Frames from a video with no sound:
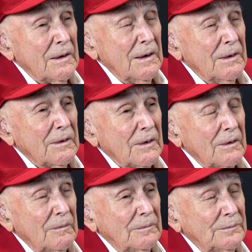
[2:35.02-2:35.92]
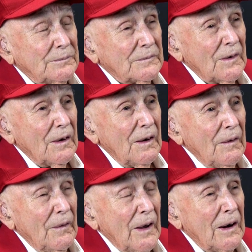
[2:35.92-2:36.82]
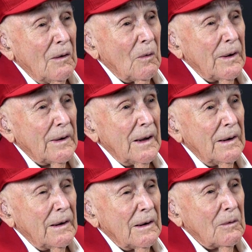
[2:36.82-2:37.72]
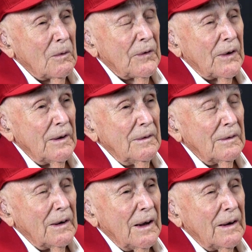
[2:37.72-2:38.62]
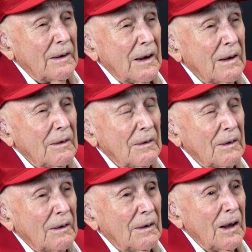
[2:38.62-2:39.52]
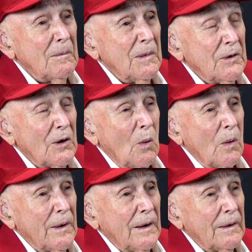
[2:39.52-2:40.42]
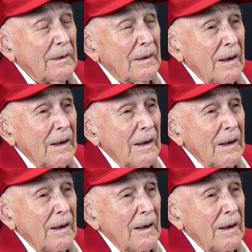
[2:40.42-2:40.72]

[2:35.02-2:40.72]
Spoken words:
and then I went down there with it, and they let me join. And